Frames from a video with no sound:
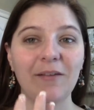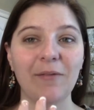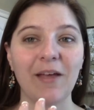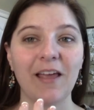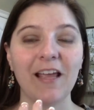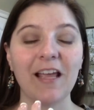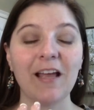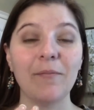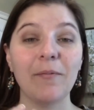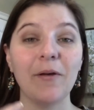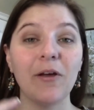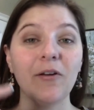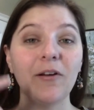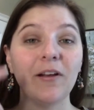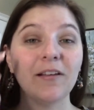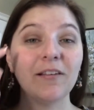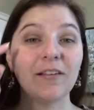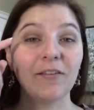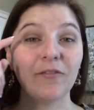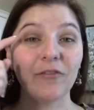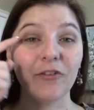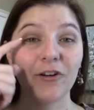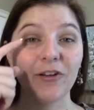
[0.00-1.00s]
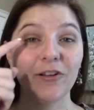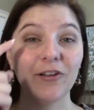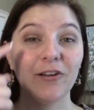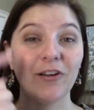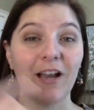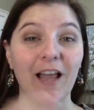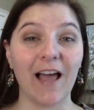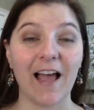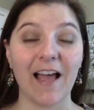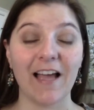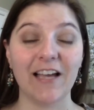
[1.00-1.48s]
makeup on except for a
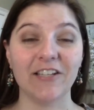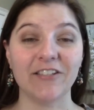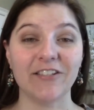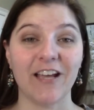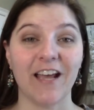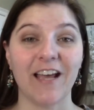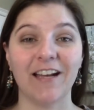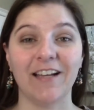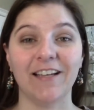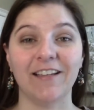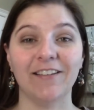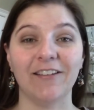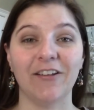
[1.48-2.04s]
little eyeshadow.